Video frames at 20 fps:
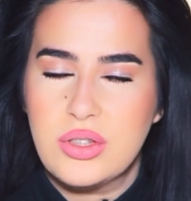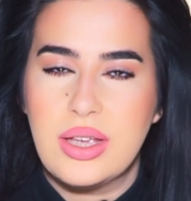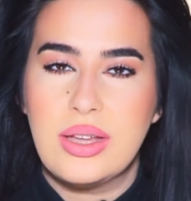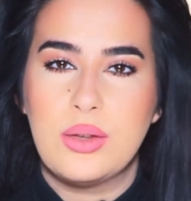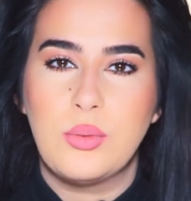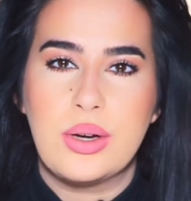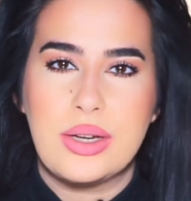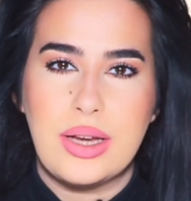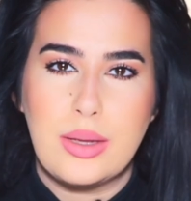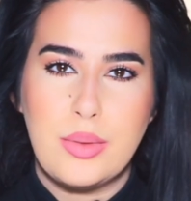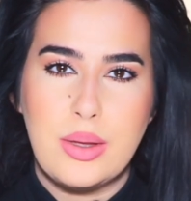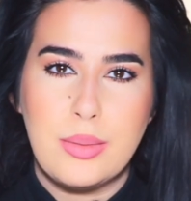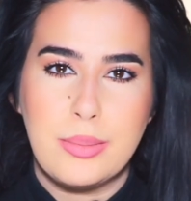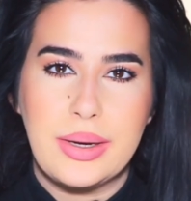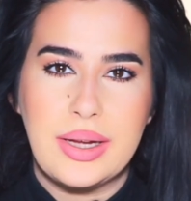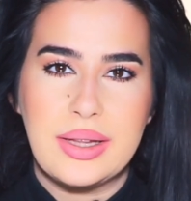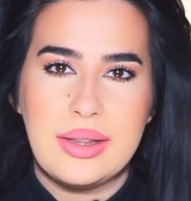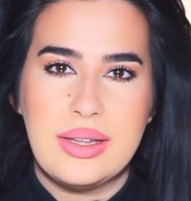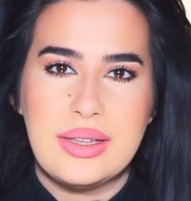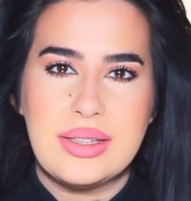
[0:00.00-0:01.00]
And what I mean
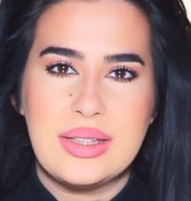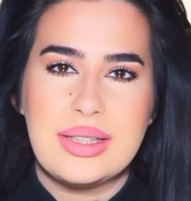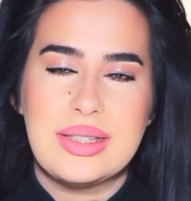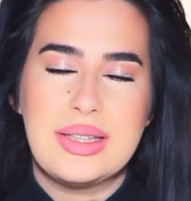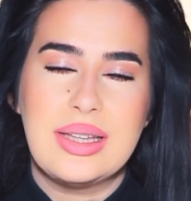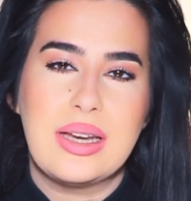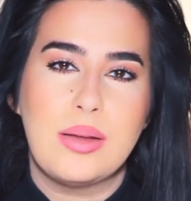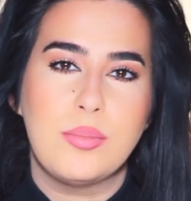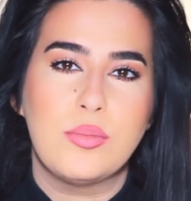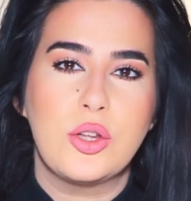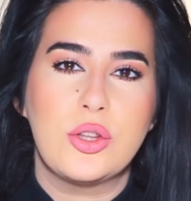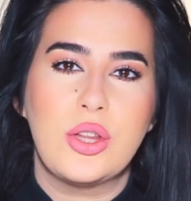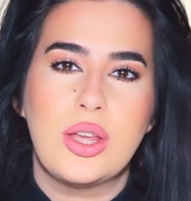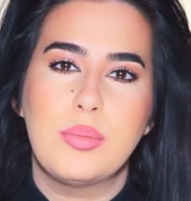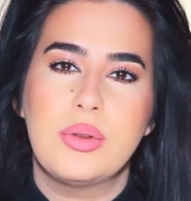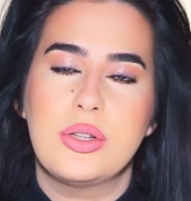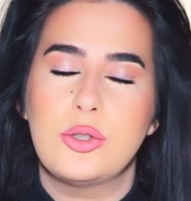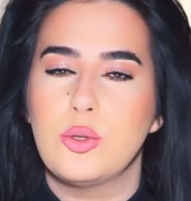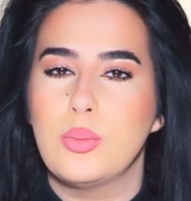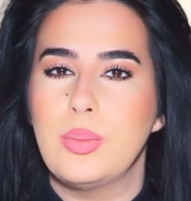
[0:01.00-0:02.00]
by this is that I'm not
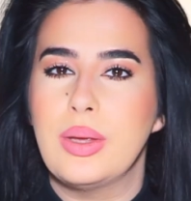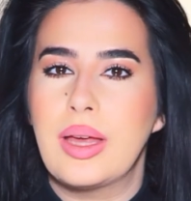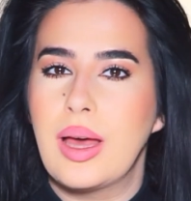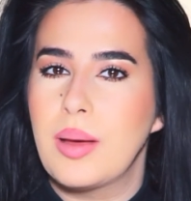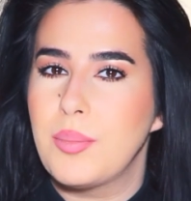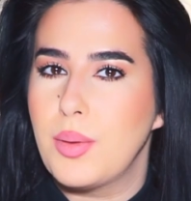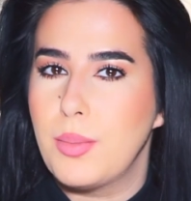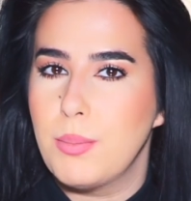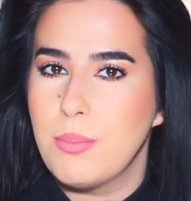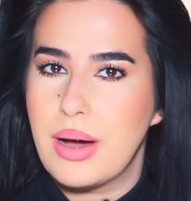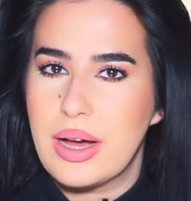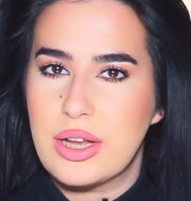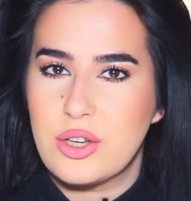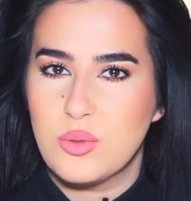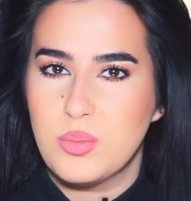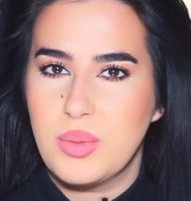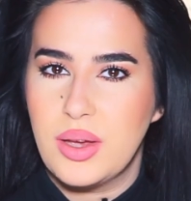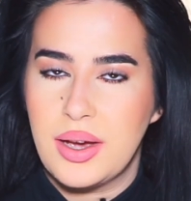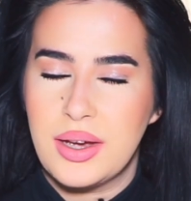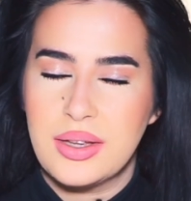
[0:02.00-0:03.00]
able to pick up
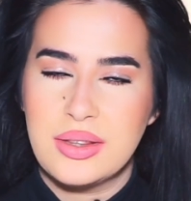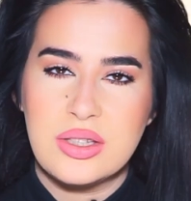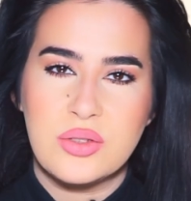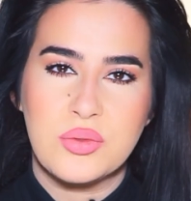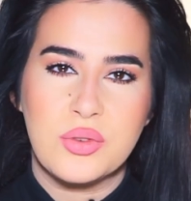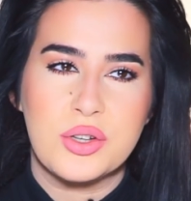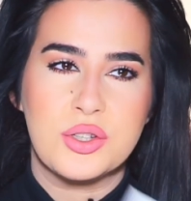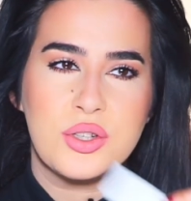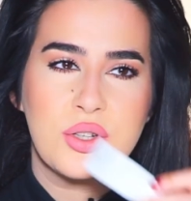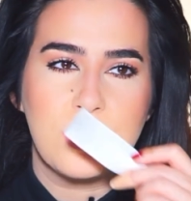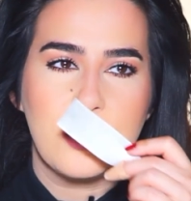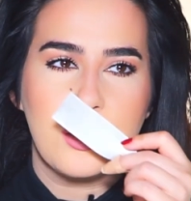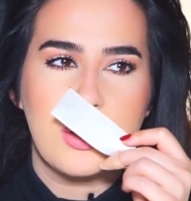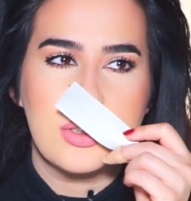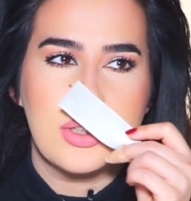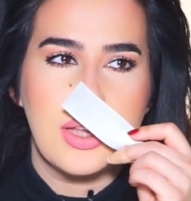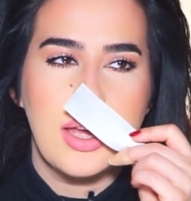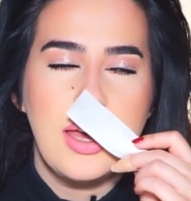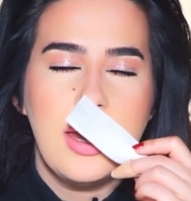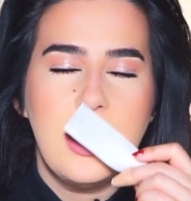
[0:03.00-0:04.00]
much behind this fresh
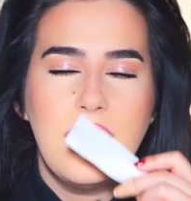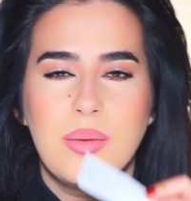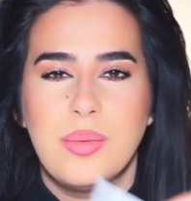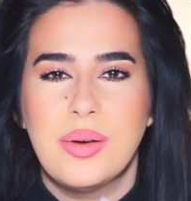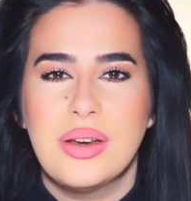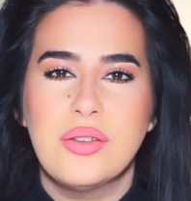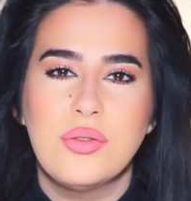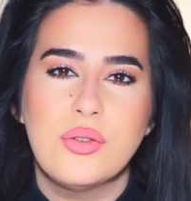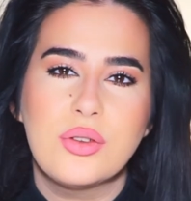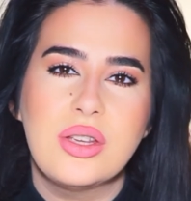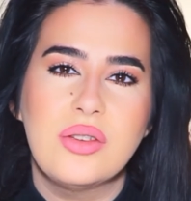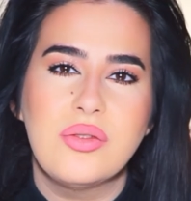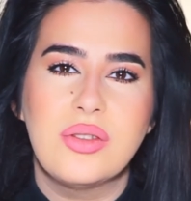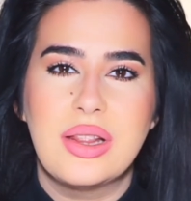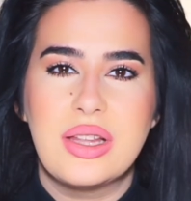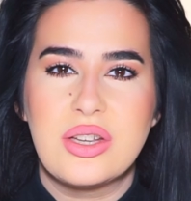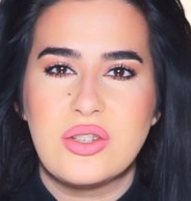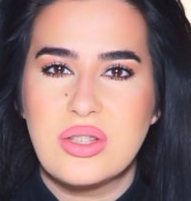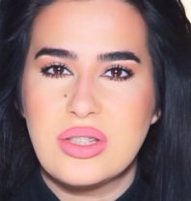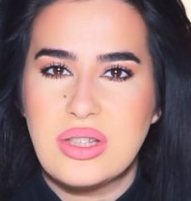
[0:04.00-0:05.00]
accord, but if you give it,
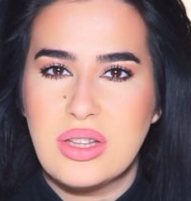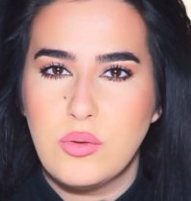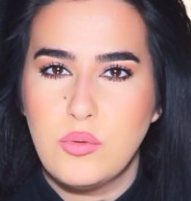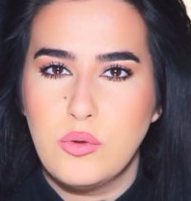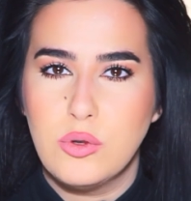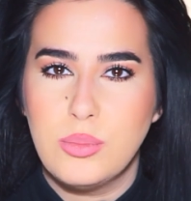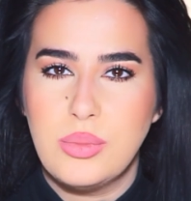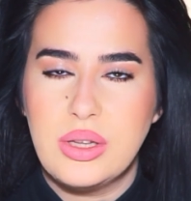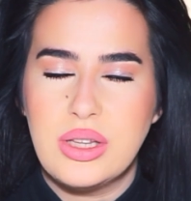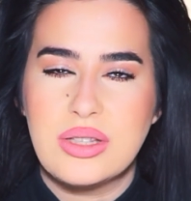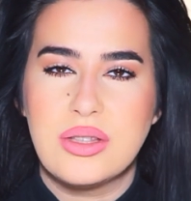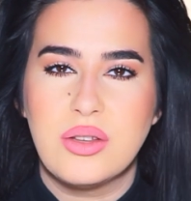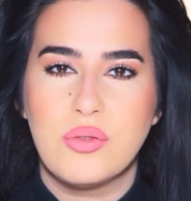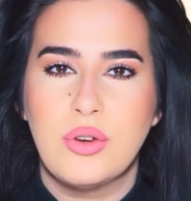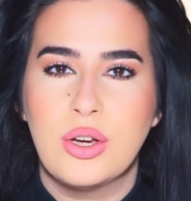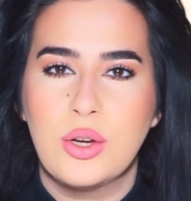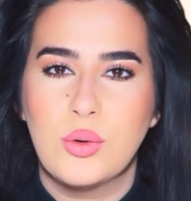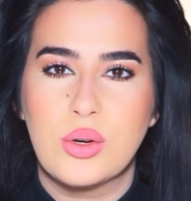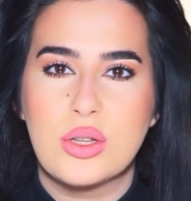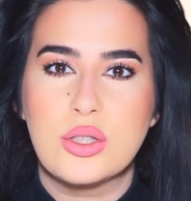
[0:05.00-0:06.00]
let's just say a few minutes, the
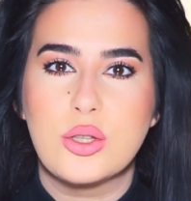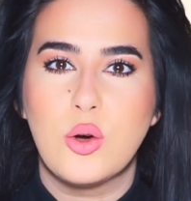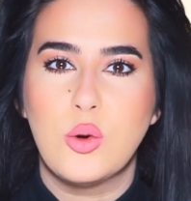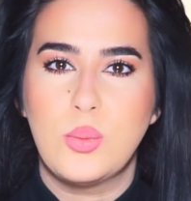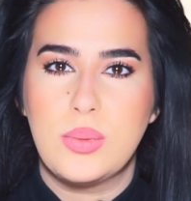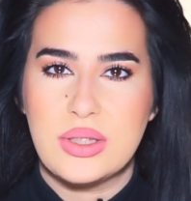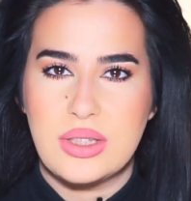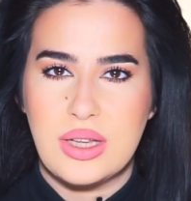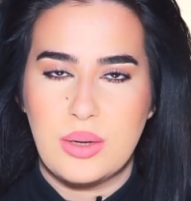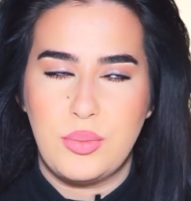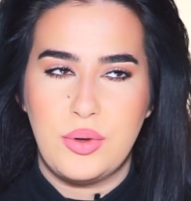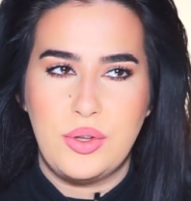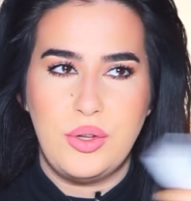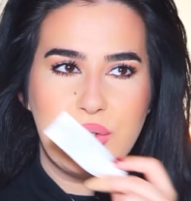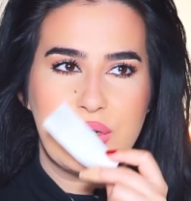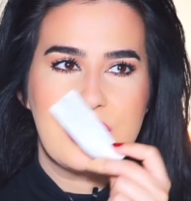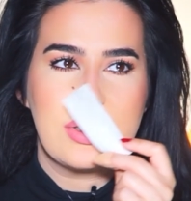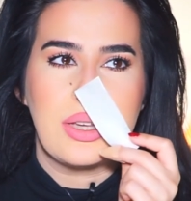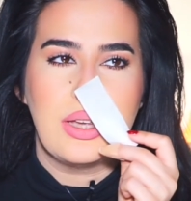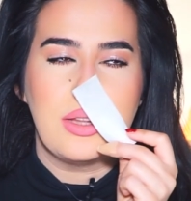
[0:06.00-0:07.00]
fragrance opens up on
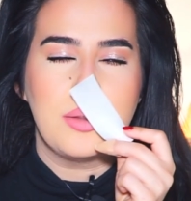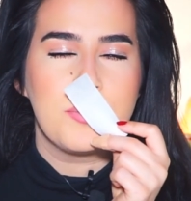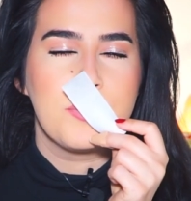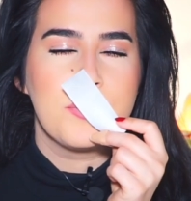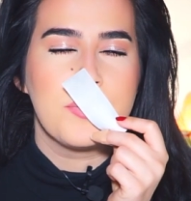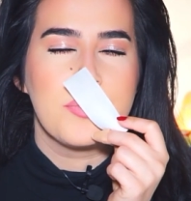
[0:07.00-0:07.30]
your skin.